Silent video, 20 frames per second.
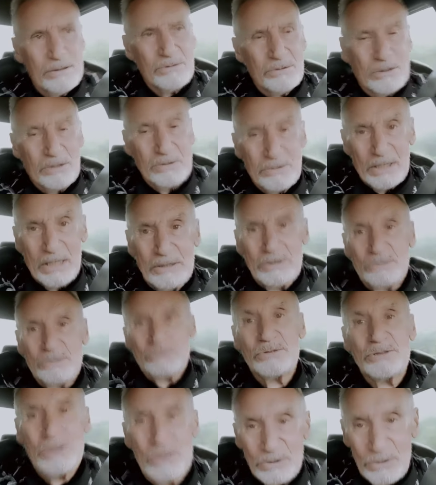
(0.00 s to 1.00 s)
that they
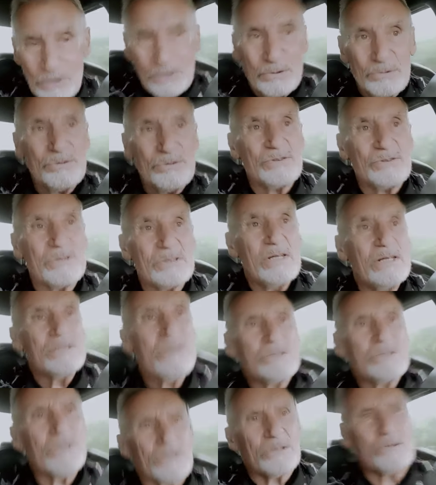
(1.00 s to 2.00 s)
used to use
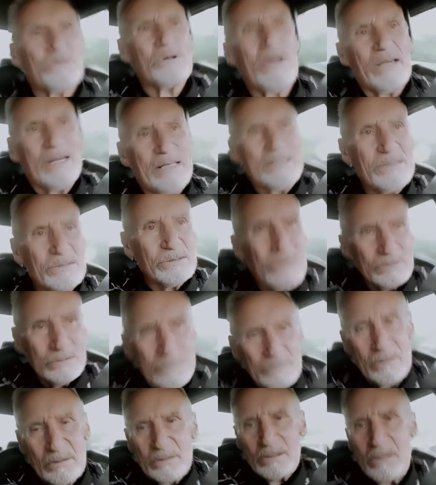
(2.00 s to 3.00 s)
to grind
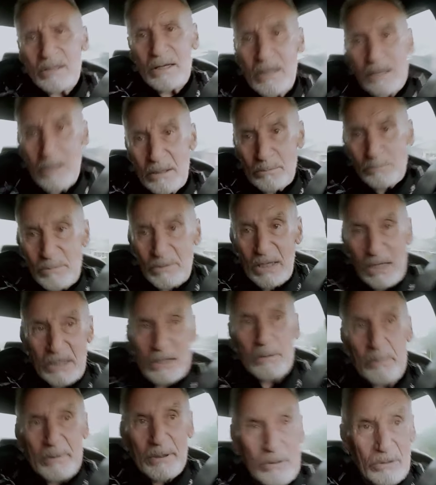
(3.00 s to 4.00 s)
in
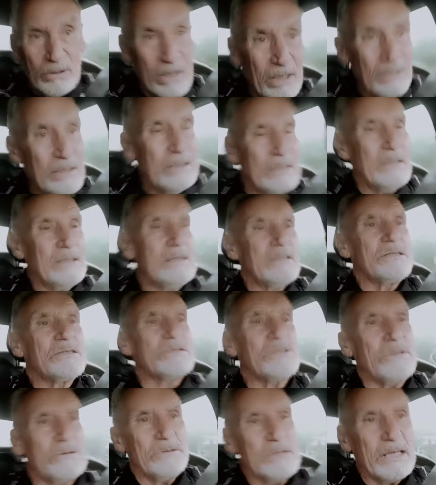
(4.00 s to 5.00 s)
a mill.
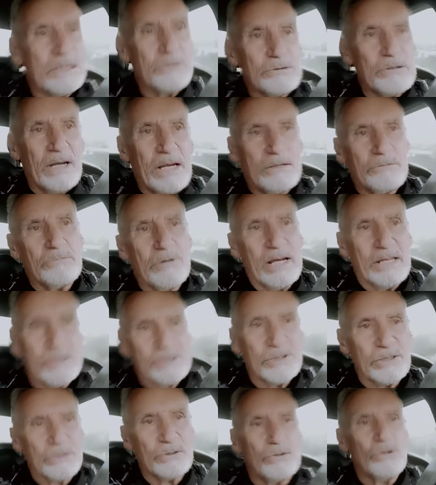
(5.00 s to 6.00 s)
So they grind
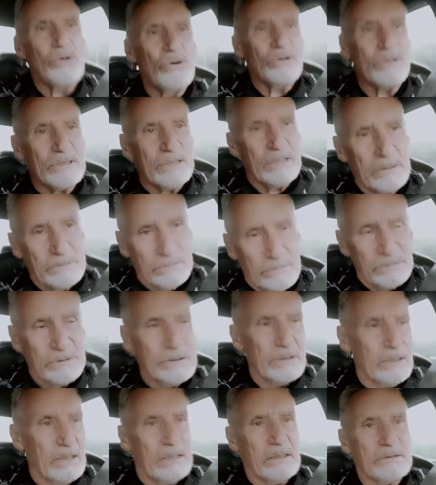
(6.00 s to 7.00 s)
rice and corn and
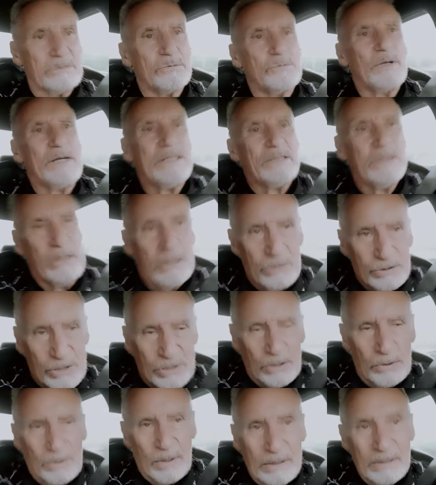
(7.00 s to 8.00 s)
and
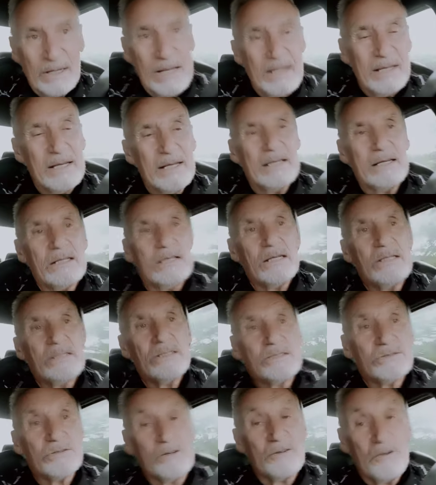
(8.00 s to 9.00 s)
so
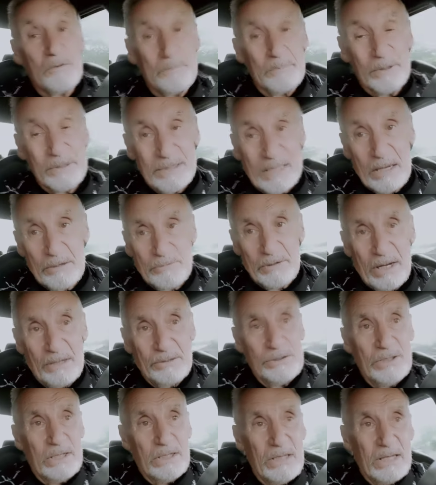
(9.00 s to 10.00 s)
on. So you put that
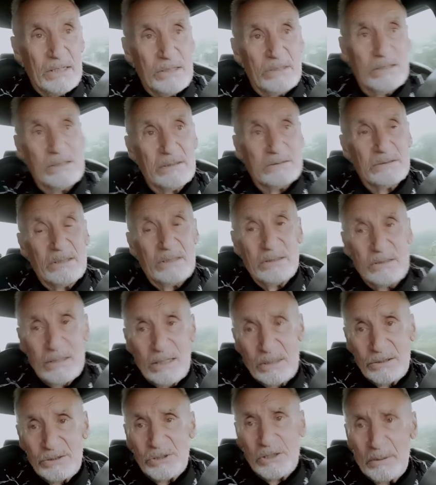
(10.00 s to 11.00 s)
round your neck
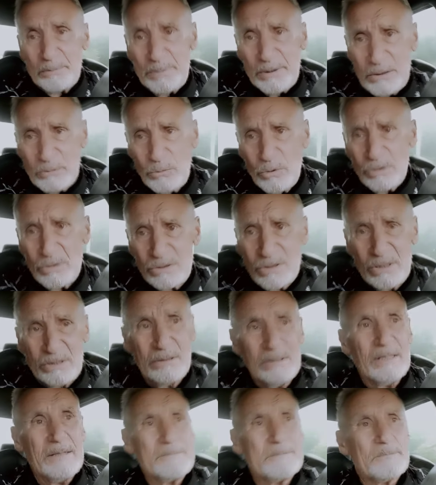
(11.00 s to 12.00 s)
and jump in the water,
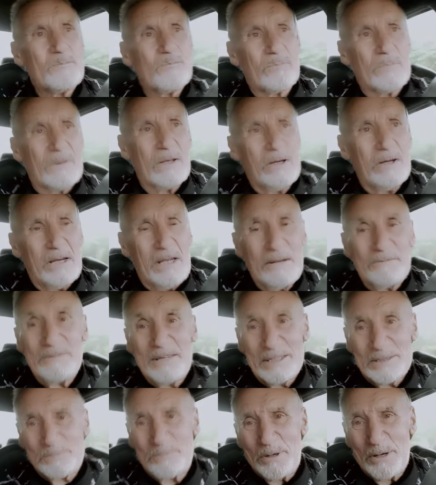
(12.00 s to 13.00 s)
right, if
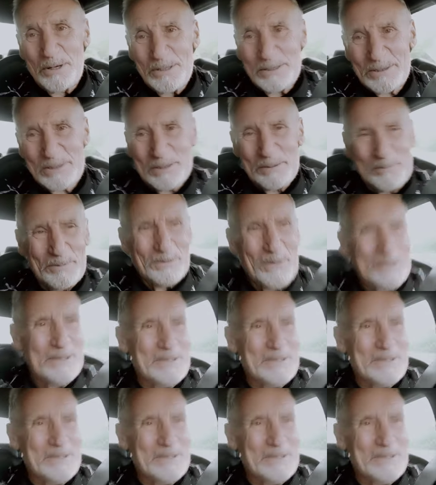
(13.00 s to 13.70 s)
that's possible,